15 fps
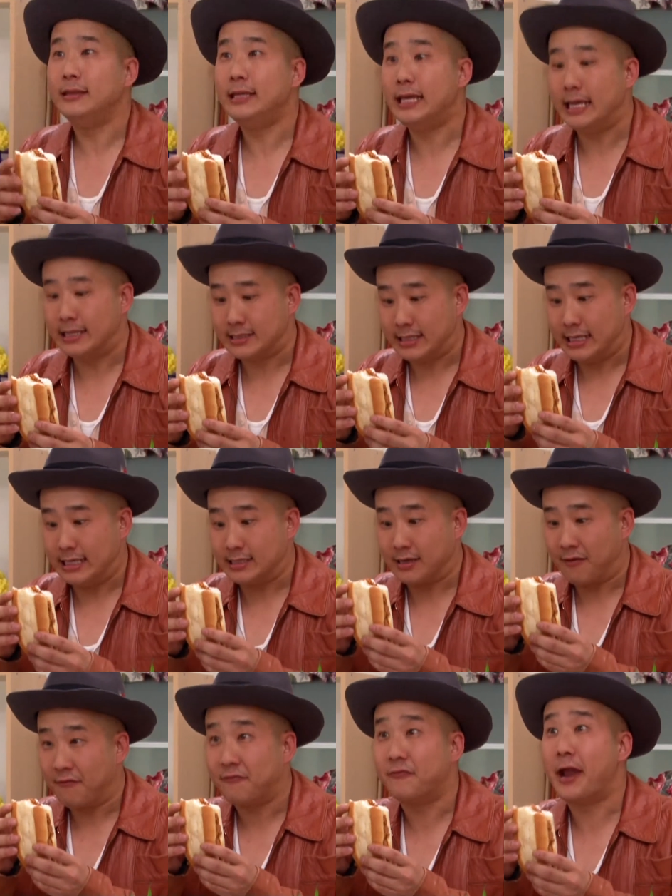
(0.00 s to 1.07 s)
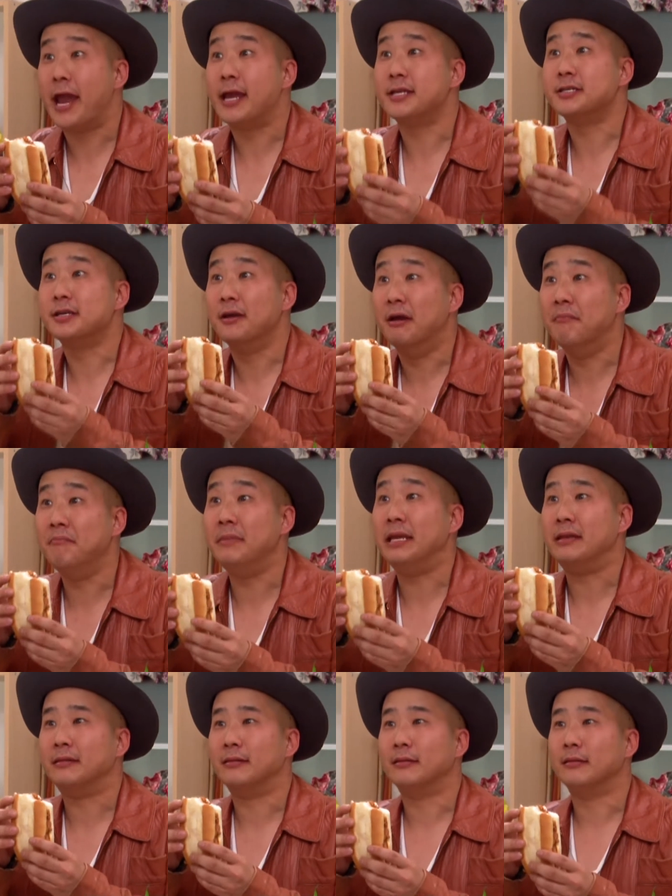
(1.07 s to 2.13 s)
this is a fresh
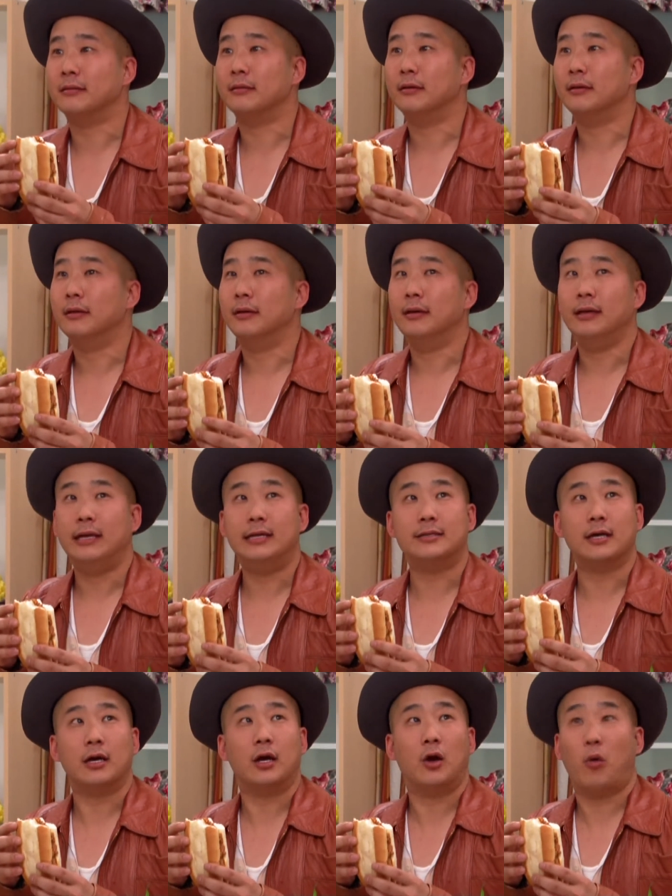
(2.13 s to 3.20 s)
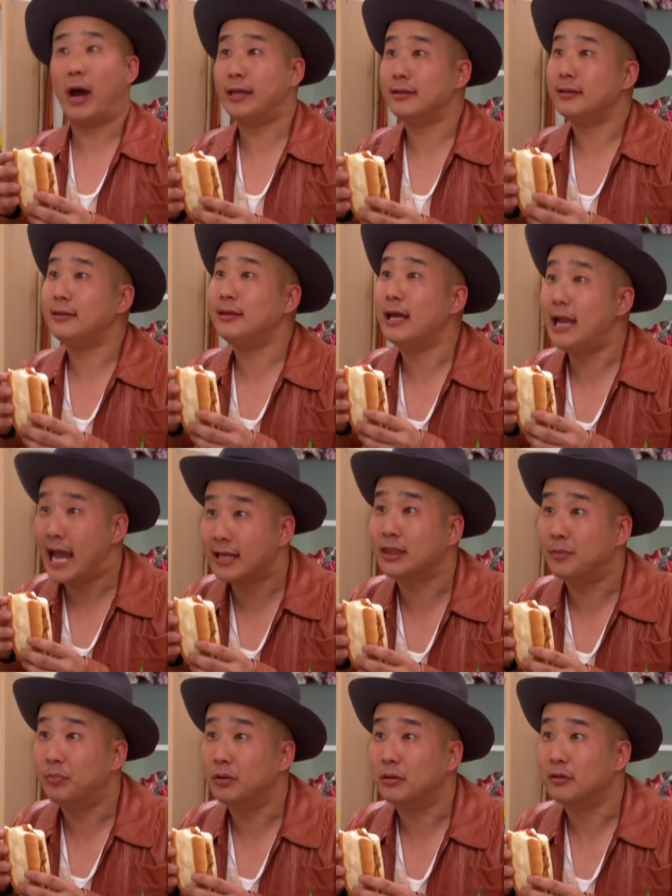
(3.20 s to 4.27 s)
meat. It's a quite
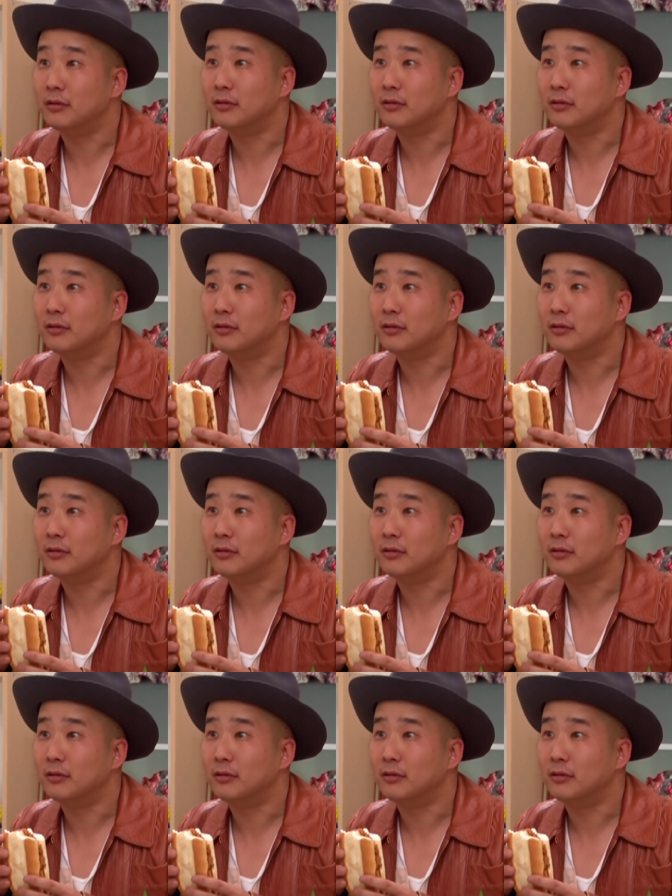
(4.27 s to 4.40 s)
delectable.